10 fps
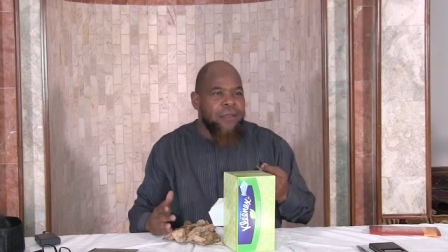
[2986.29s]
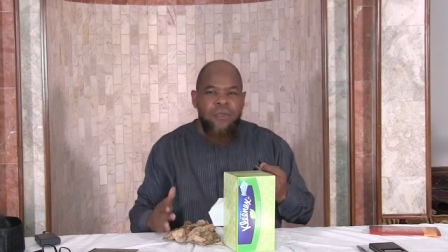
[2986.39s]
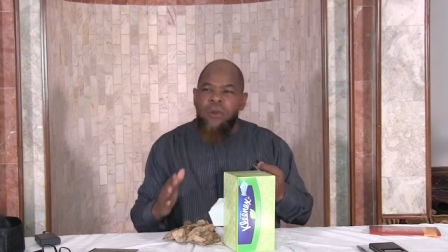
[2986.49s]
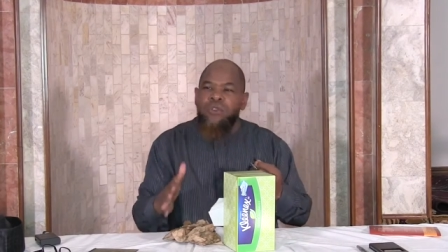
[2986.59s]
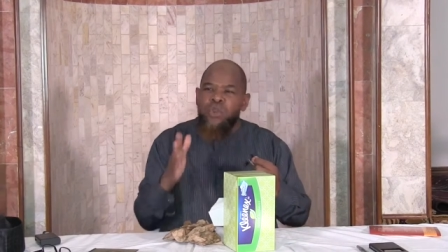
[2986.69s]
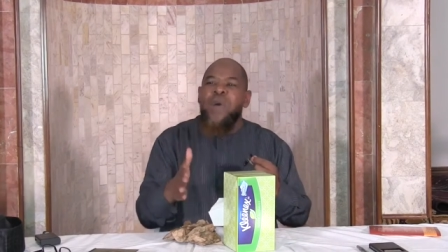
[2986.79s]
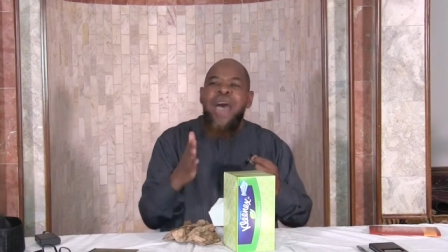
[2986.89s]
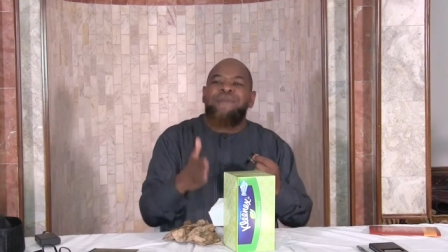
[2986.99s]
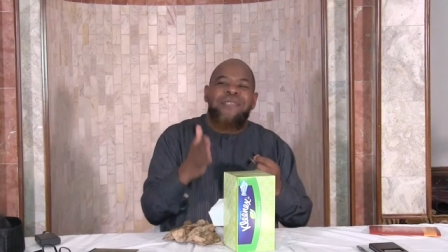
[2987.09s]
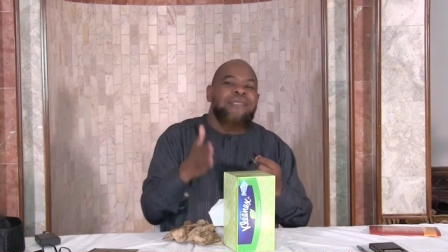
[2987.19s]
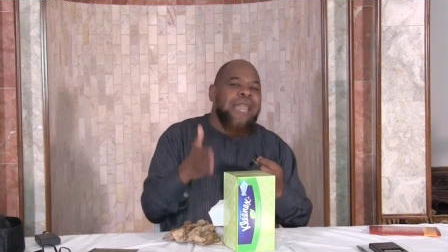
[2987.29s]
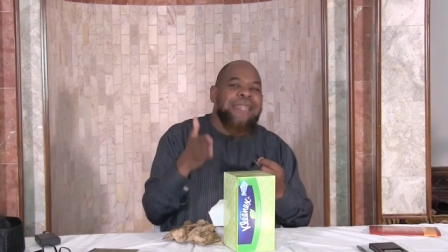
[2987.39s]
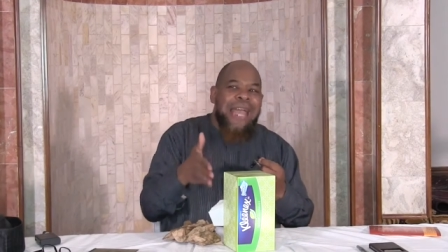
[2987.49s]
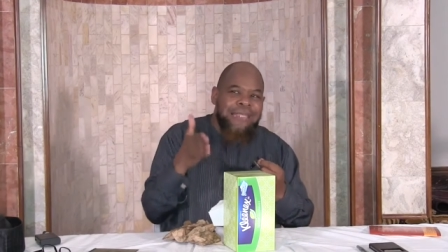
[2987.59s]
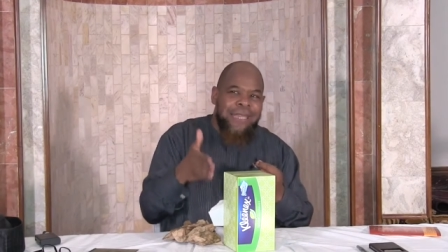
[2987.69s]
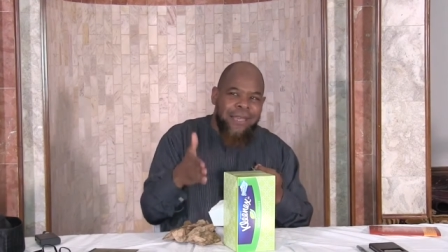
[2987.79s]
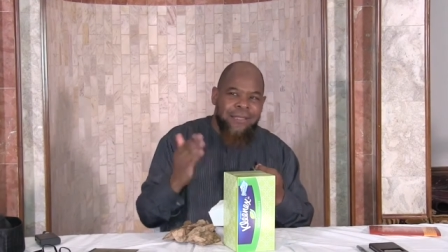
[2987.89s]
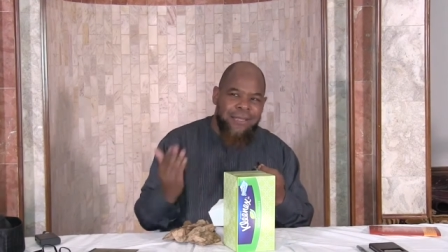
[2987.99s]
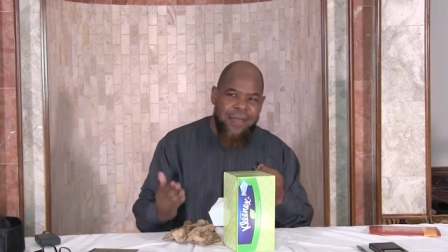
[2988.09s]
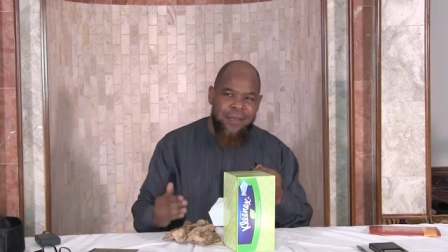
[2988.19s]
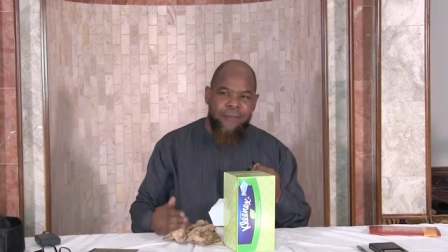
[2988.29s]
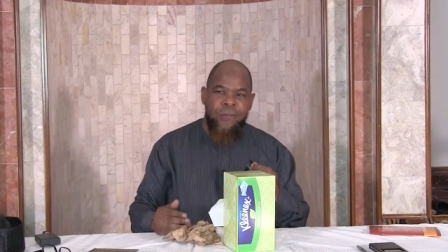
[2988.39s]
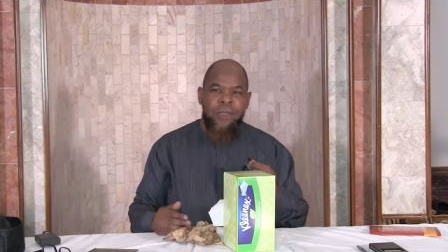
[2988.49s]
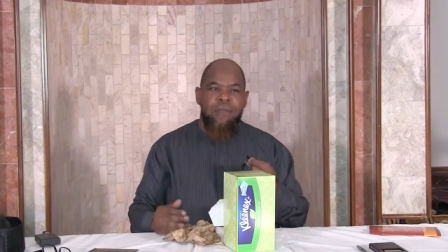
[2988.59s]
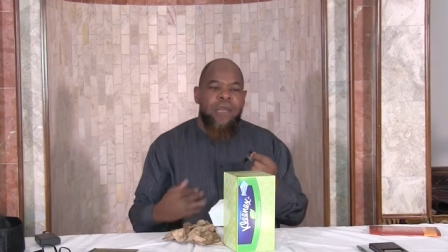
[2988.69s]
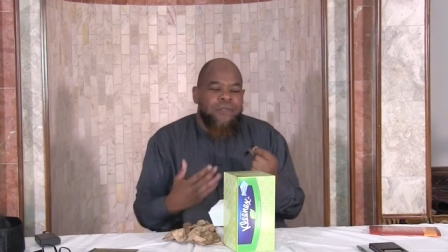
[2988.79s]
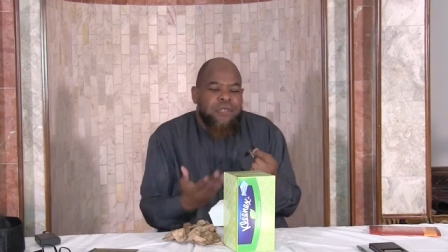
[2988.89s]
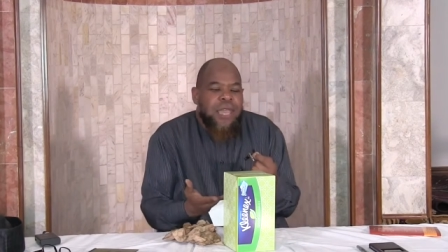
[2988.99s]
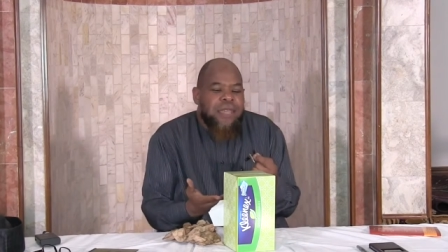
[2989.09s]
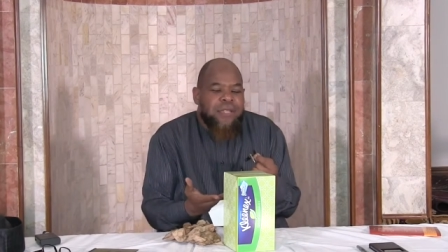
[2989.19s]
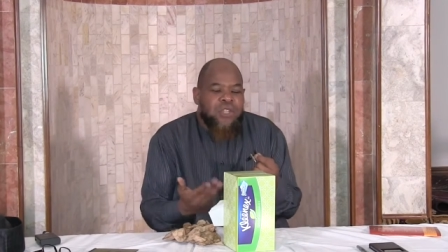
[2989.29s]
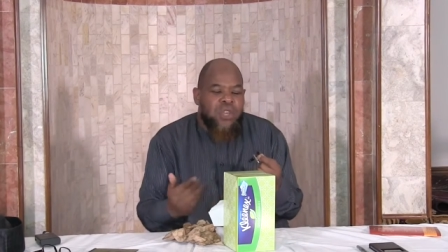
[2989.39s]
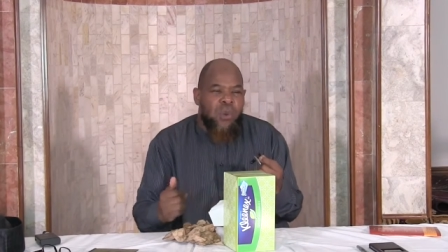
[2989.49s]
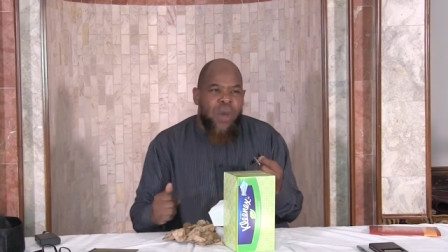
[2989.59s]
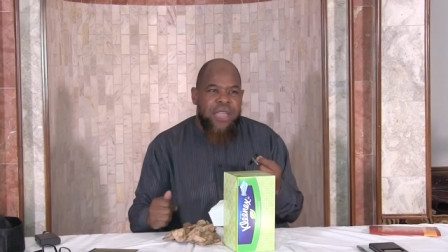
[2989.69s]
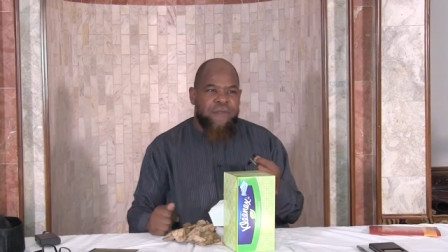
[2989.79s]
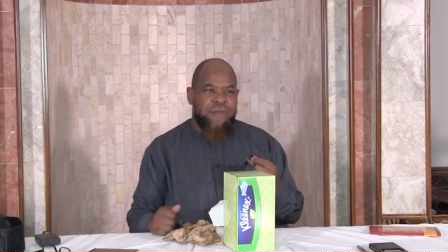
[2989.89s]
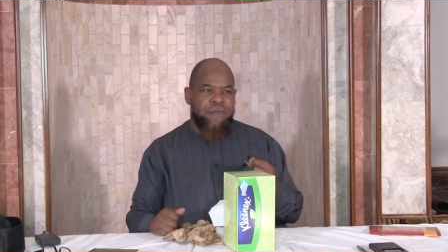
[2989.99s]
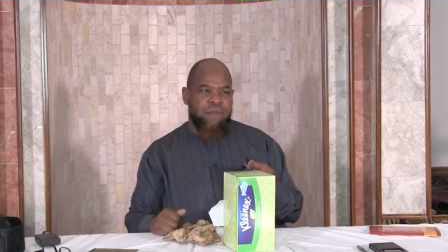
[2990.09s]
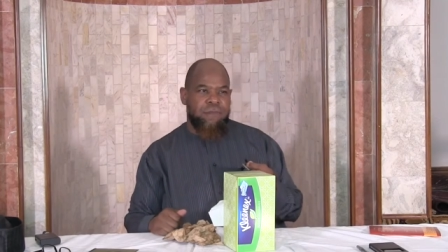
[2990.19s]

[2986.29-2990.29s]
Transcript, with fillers: No, you have to say that to your son. You have to say that to your wife.